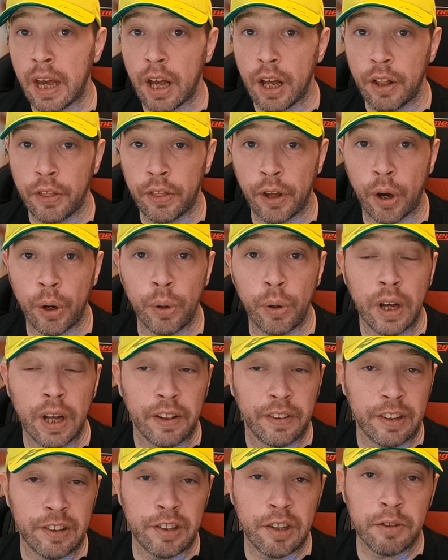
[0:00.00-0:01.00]
though
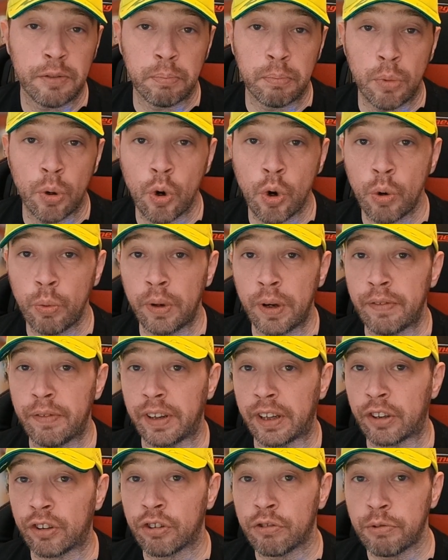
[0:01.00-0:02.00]
this is more with
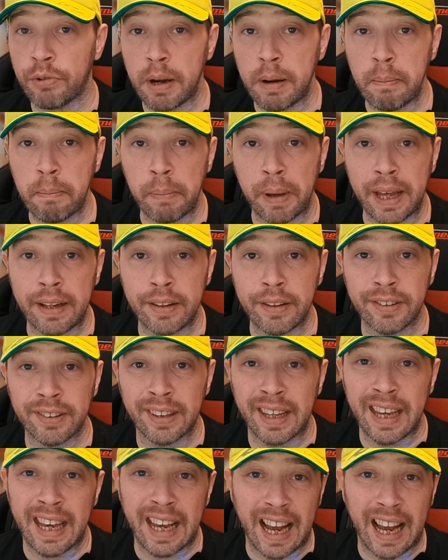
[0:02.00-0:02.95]
extreme bends